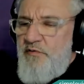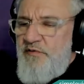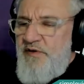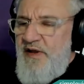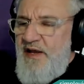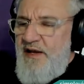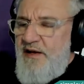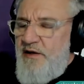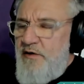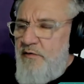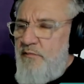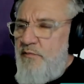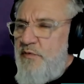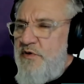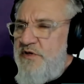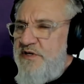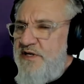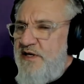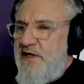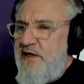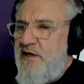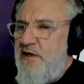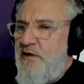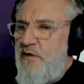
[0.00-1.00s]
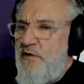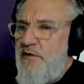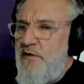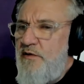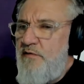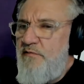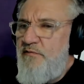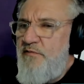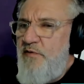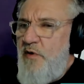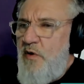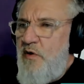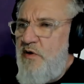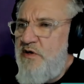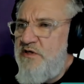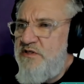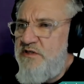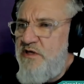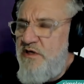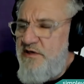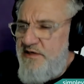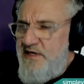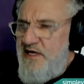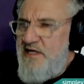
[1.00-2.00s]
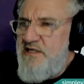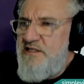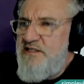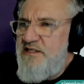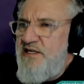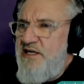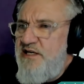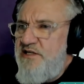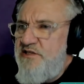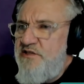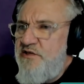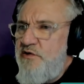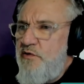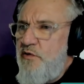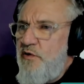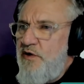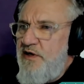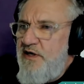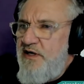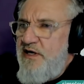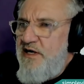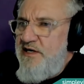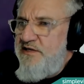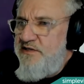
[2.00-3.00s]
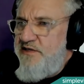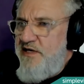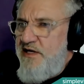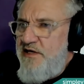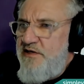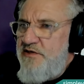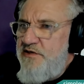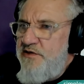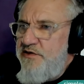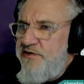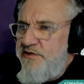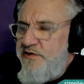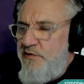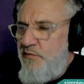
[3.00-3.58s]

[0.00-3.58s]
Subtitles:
taken a particular focus on destination organizations,